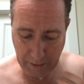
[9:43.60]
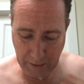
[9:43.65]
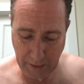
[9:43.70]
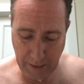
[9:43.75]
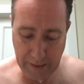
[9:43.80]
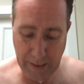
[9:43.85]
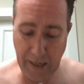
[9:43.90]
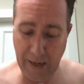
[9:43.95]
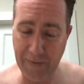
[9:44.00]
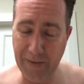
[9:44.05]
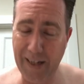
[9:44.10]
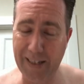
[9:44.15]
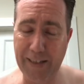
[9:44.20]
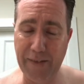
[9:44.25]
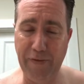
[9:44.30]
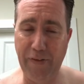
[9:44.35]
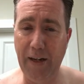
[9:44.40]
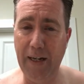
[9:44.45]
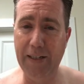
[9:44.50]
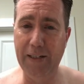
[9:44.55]
And then I've got
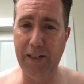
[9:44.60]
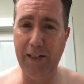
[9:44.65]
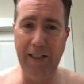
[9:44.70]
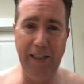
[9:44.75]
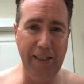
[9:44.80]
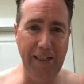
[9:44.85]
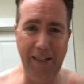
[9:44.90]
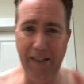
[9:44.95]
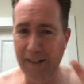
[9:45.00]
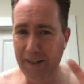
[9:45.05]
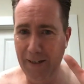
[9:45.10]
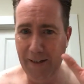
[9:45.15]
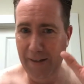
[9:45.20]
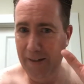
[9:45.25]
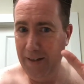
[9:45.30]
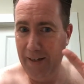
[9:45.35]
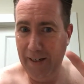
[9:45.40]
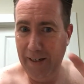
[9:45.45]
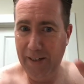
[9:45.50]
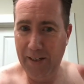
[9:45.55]
the fancy
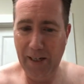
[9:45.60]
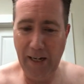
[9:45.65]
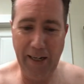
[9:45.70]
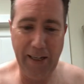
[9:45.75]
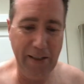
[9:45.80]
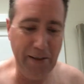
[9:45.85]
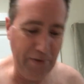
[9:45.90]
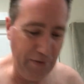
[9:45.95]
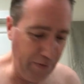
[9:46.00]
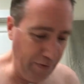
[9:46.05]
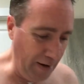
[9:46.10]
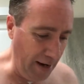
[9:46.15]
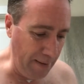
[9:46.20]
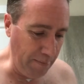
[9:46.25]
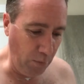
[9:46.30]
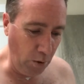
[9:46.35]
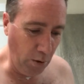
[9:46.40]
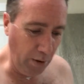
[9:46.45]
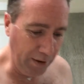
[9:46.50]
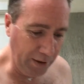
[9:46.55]
executive
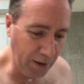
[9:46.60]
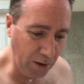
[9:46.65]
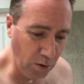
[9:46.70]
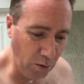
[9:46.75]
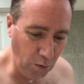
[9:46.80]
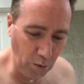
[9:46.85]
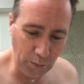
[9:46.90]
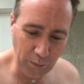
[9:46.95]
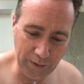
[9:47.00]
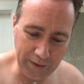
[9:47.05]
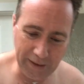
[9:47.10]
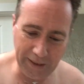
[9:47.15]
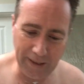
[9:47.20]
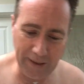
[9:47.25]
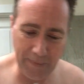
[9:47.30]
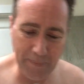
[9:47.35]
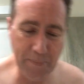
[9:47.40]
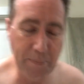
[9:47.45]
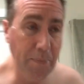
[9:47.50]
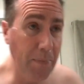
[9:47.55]
fat boy, the gold one, you
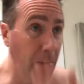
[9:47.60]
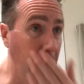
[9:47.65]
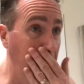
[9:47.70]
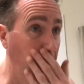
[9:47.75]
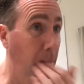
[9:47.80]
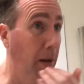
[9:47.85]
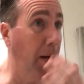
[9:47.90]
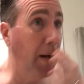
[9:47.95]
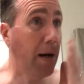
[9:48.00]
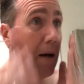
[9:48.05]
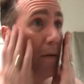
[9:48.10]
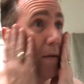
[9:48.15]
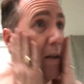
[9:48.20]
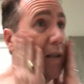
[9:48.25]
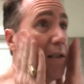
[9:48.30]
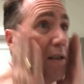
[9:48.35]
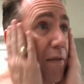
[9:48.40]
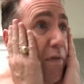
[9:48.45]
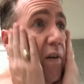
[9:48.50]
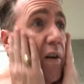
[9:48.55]
know? There you go,
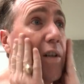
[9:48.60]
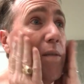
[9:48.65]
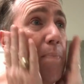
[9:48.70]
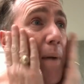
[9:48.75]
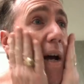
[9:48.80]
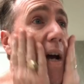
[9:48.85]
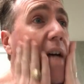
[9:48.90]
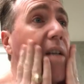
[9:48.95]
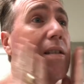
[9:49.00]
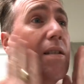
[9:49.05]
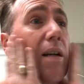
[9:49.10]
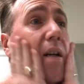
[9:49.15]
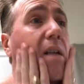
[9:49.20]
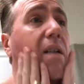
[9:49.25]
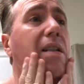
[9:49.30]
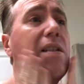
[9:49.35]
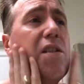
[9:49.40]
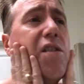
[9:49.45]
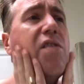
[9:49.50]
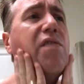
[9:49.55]
there's the first pass
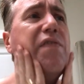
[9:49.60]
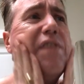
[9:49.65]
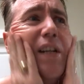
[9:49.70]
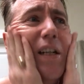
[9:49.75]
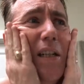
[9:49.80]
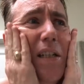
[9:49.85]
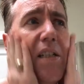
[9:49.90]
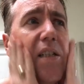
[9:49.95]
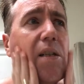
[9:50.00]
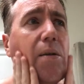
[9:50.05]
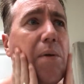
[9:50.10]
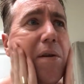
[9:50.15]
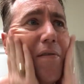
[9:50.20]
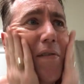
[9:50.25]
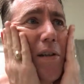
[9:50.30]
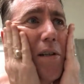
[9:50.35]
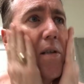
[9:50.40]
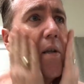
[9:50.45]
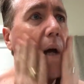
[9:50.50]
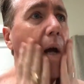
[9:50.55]
done. Let's just feel it and see what it
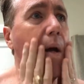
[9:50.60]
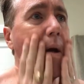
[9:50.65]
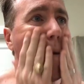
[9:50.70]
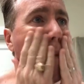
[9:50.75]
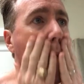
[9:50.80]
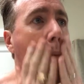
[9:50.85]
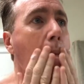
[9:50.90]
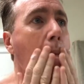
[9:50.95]
feels like.